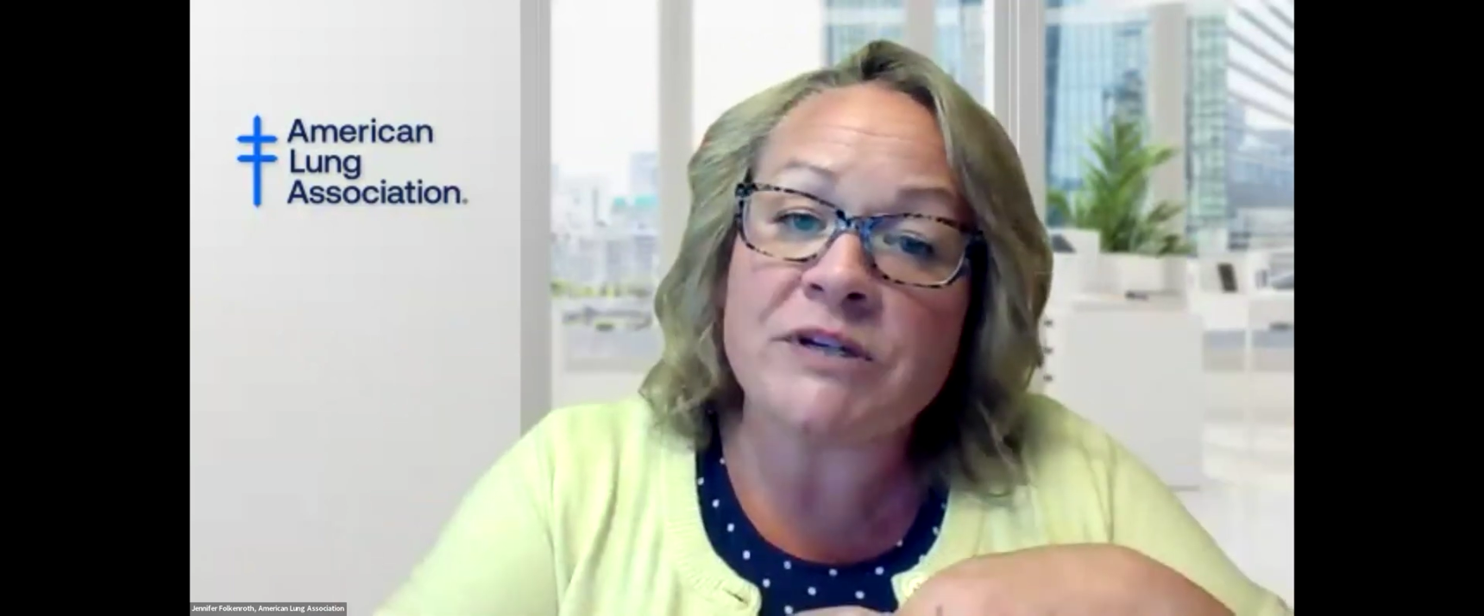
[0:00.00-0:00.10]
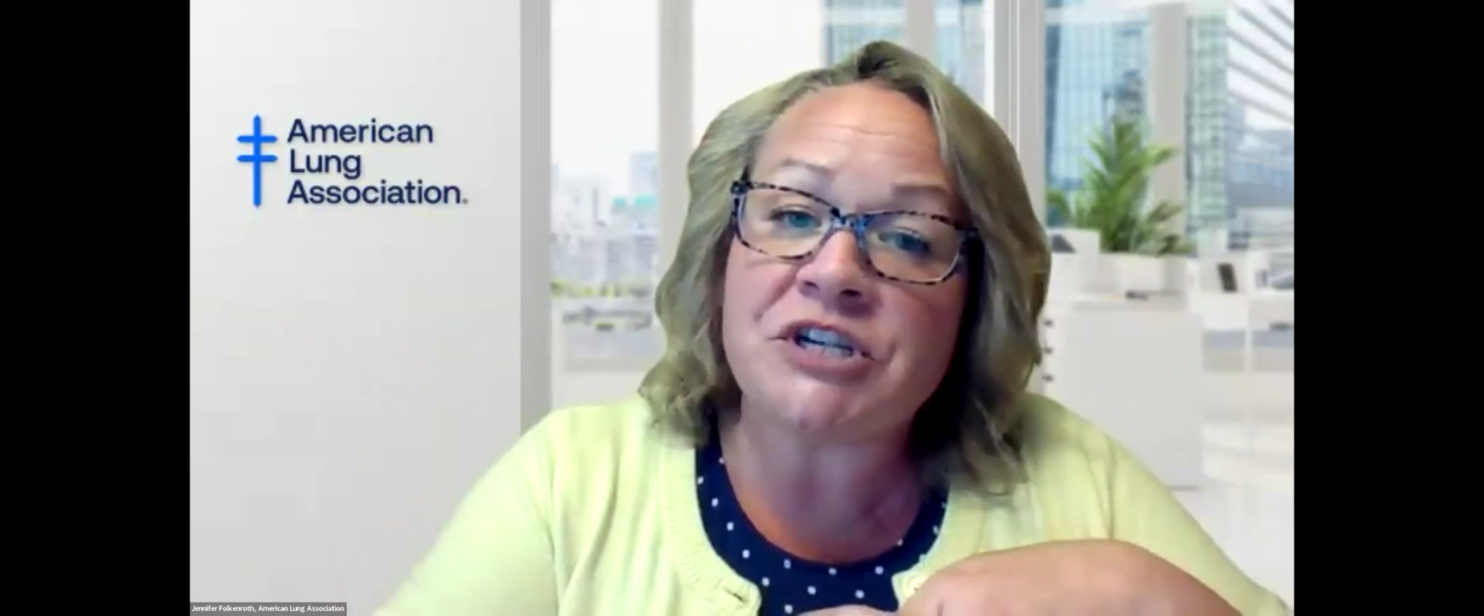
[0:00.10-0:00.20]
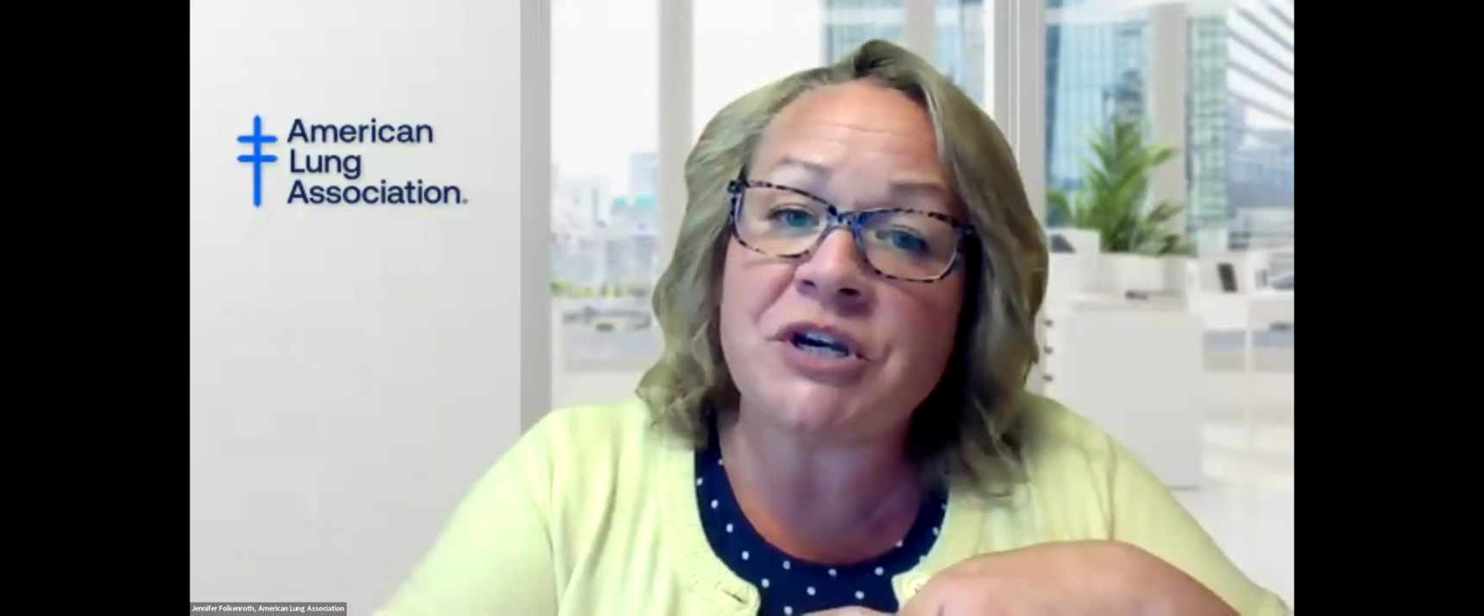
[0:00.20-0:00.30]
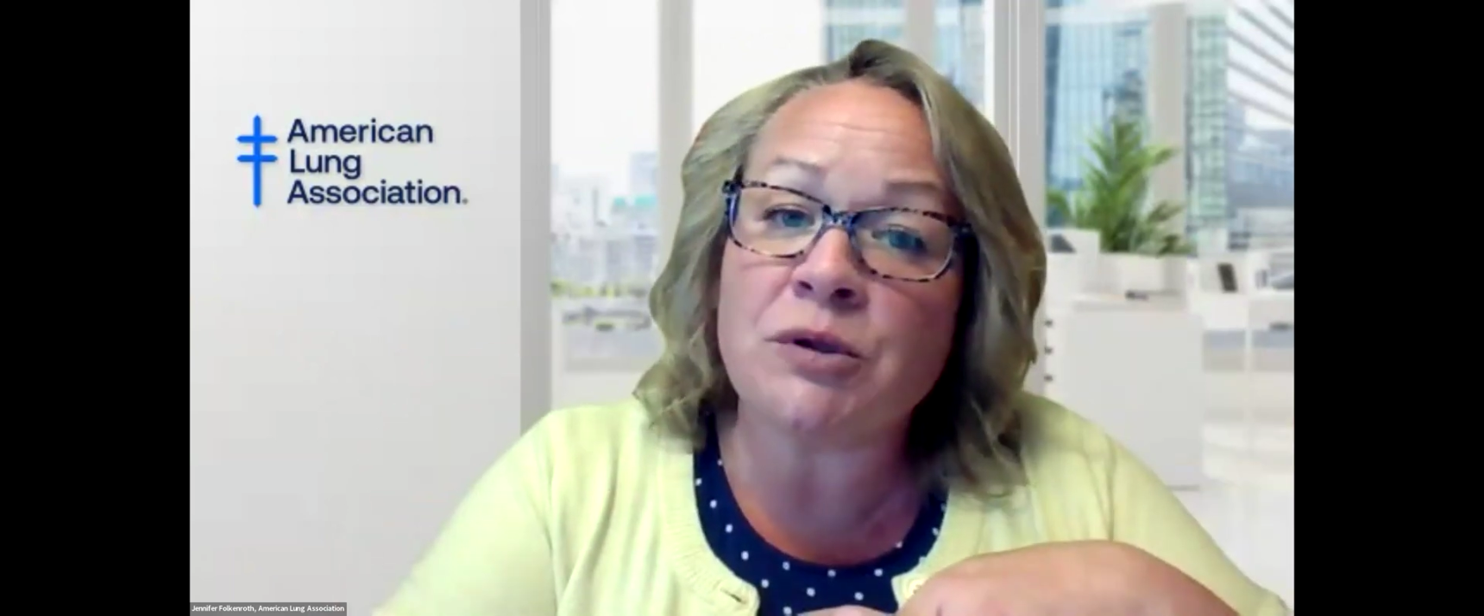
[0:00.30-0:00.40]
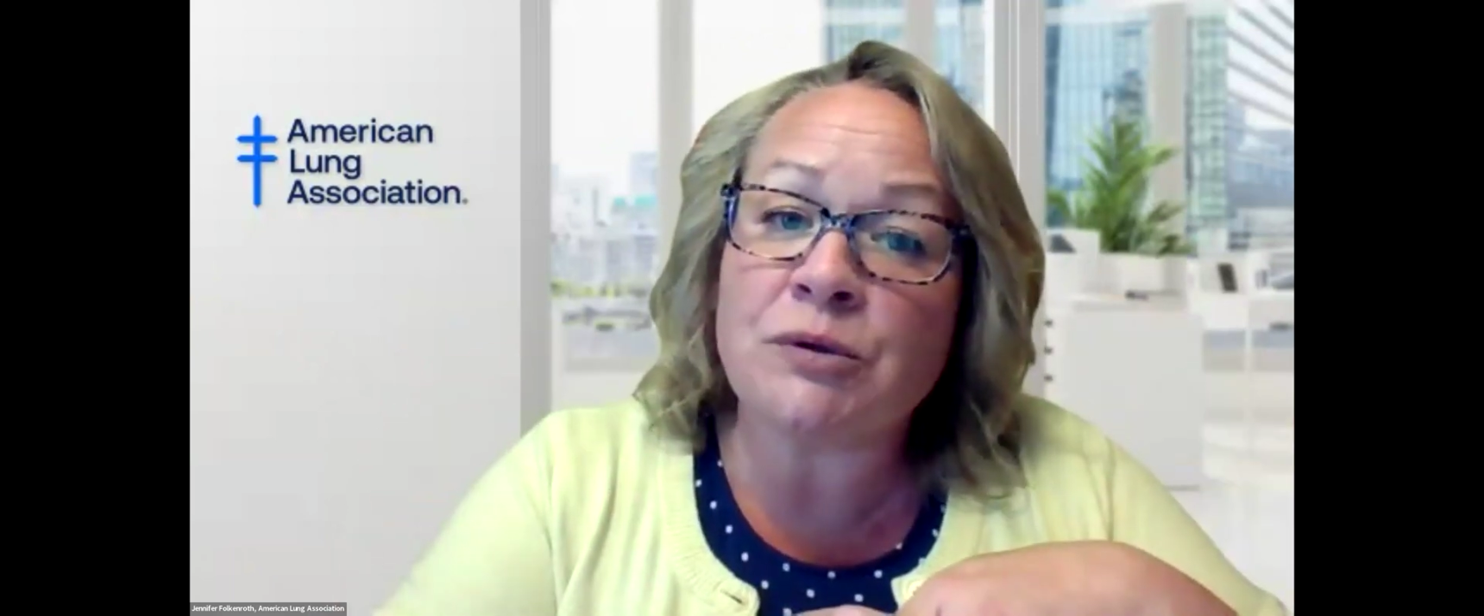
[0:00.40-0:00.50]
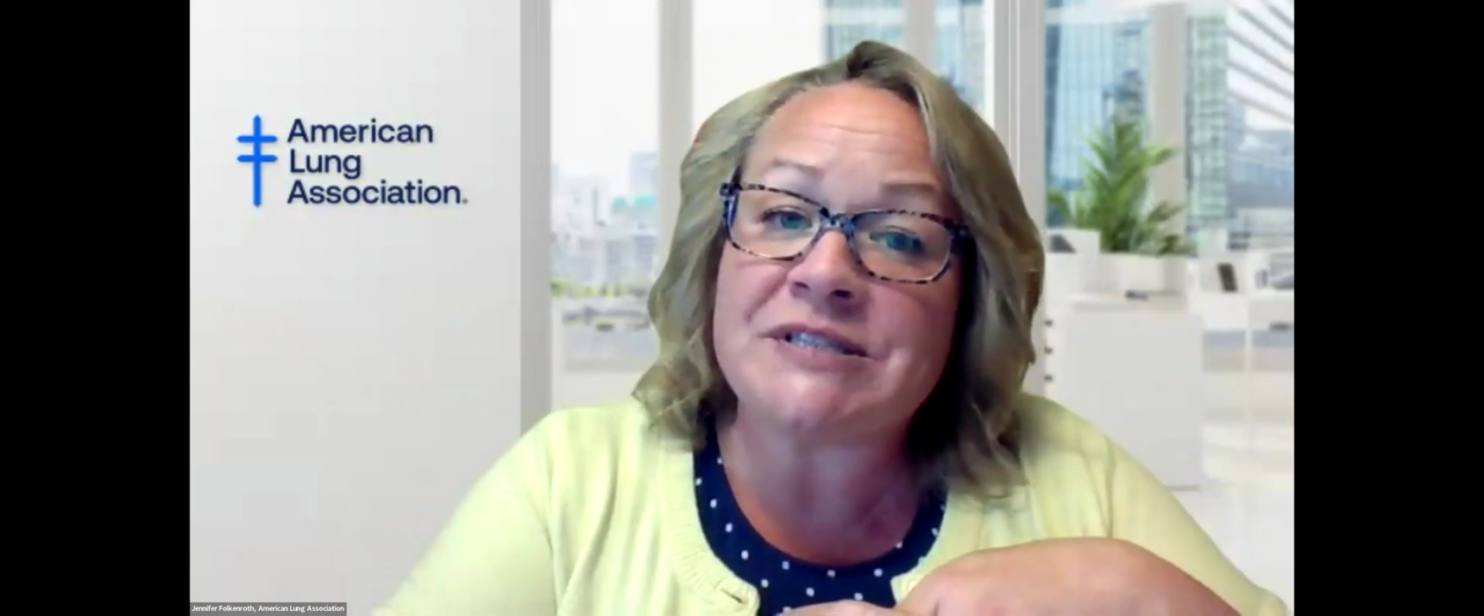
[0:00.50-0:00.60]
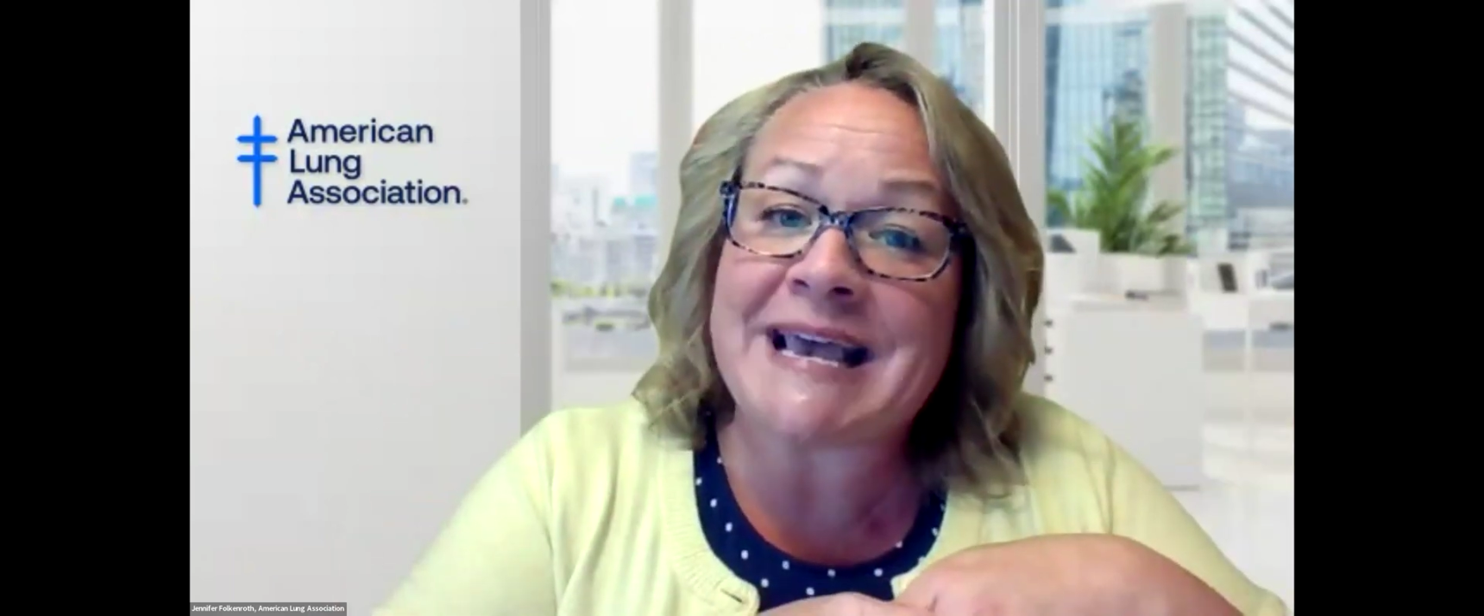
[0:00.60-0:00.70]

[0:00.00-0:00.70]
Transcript: which includes